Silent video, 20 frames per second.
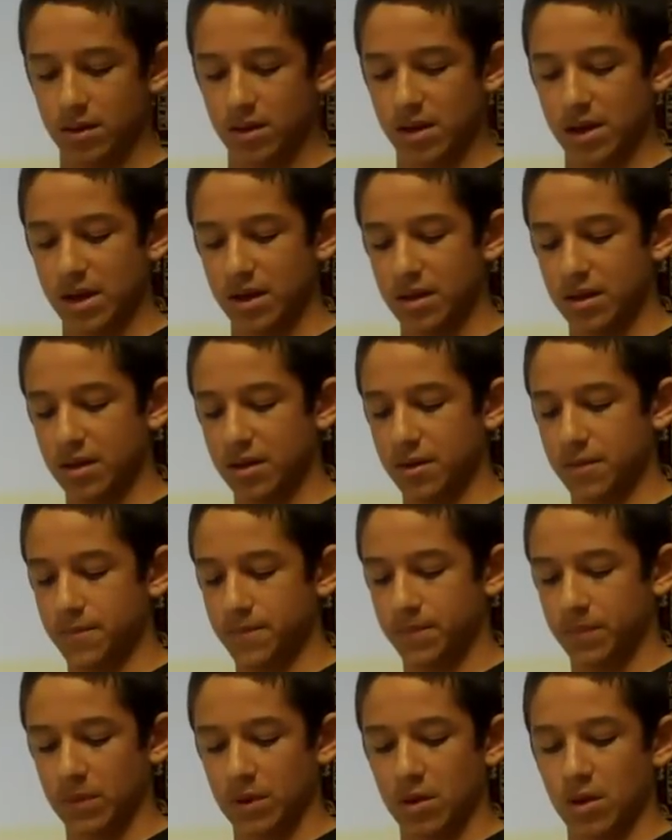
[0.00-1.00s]
I, uh,
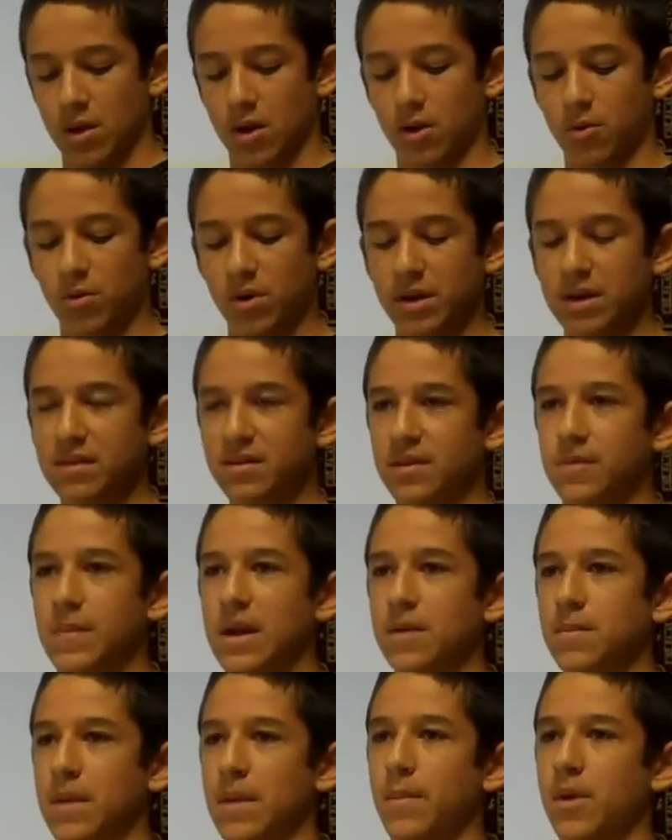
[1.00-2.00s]
I wanted to
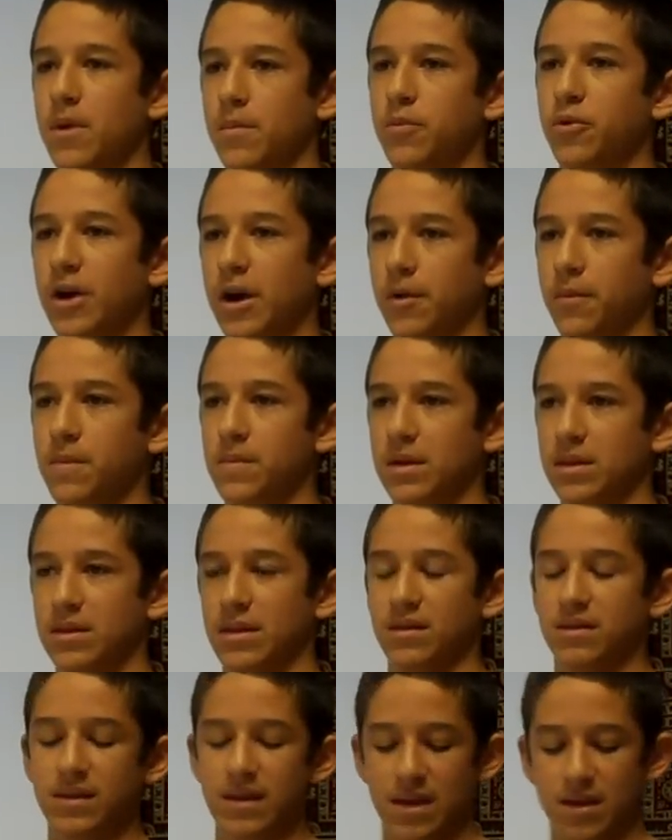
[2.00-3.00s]
make my mom proud in
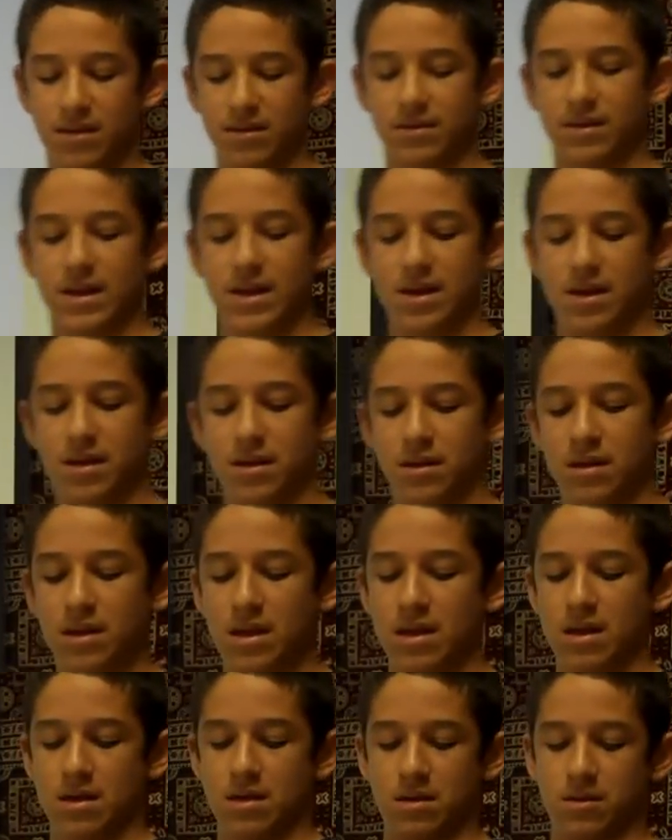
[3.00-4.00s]
this case, and
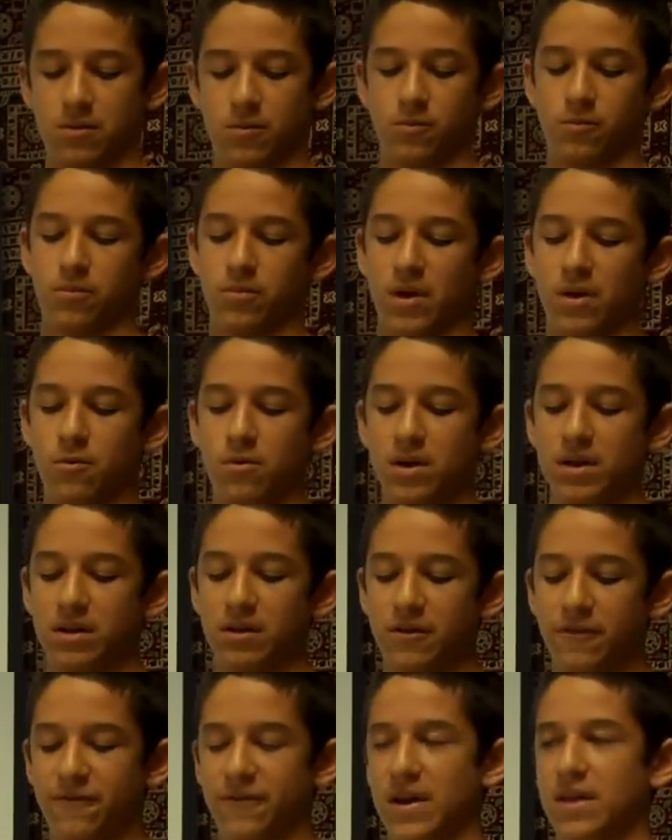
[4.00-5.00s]
I
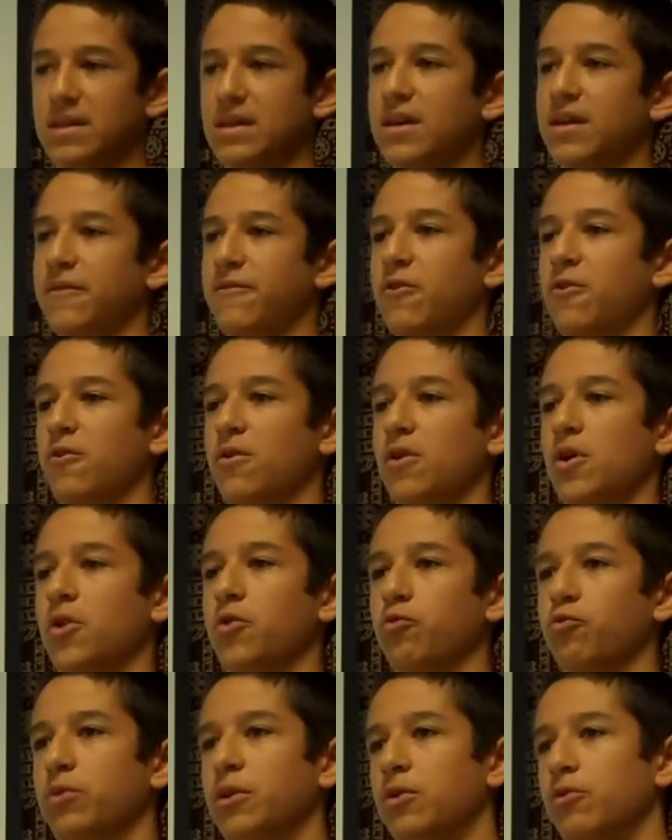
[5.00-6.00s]
wanted to finally give her a
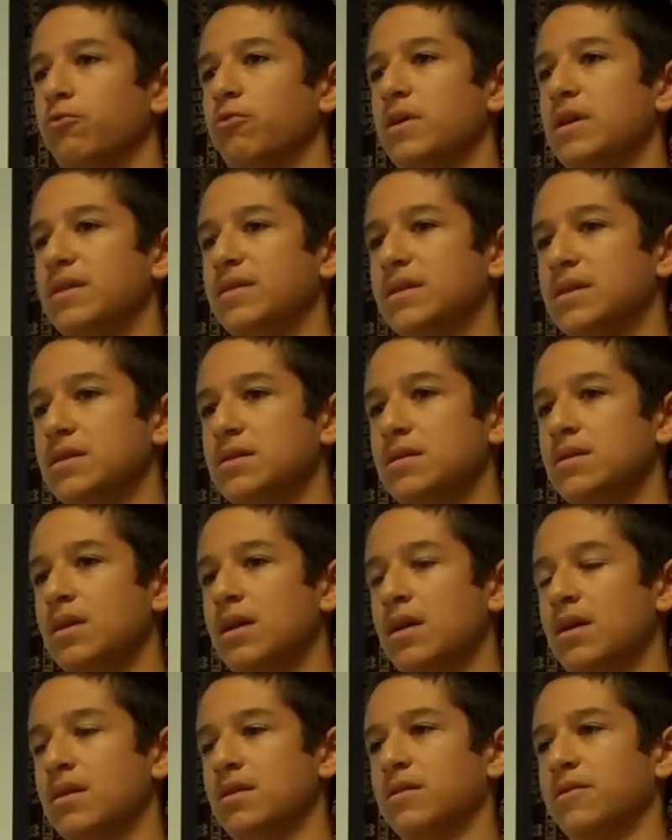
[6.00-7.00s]
real reason
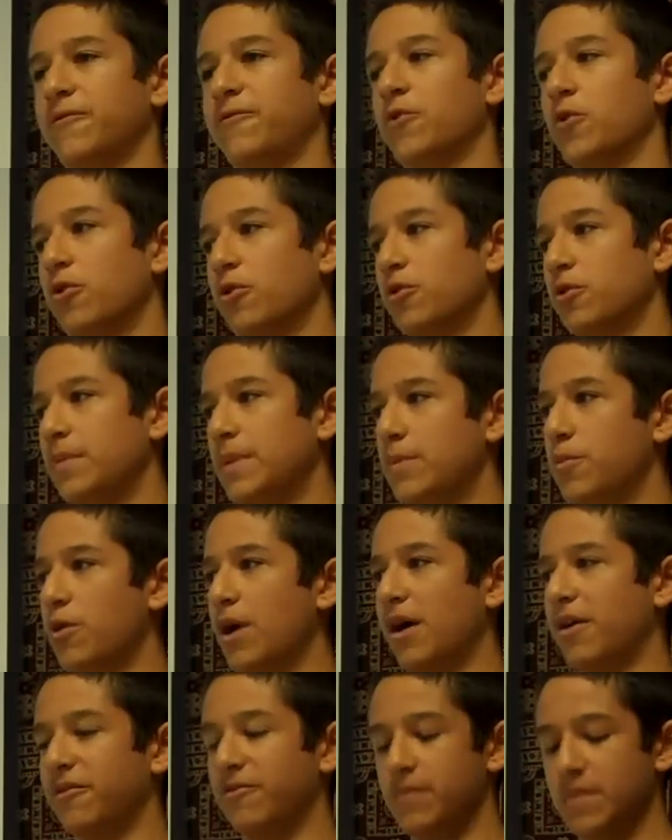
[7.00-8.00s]
for her to be
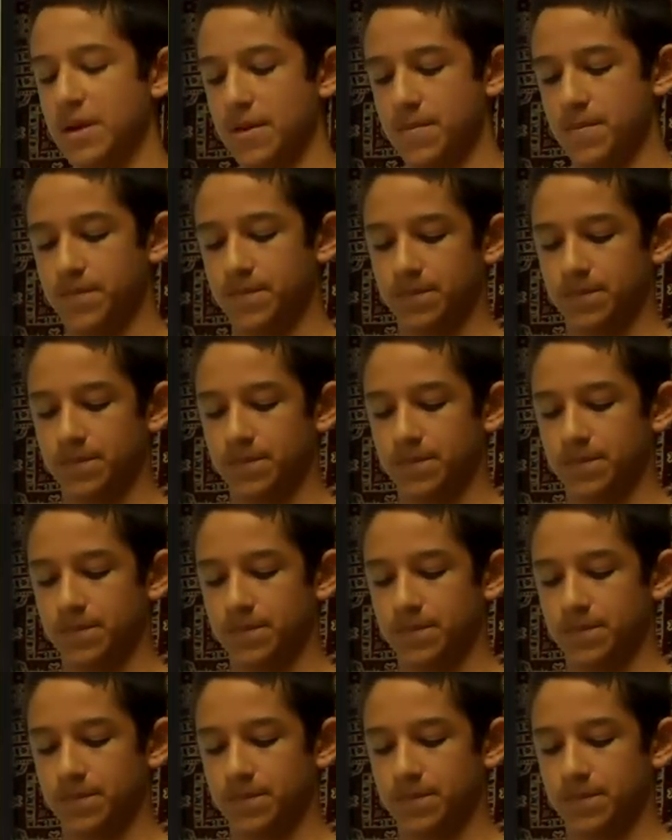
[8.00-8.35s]
proud of me.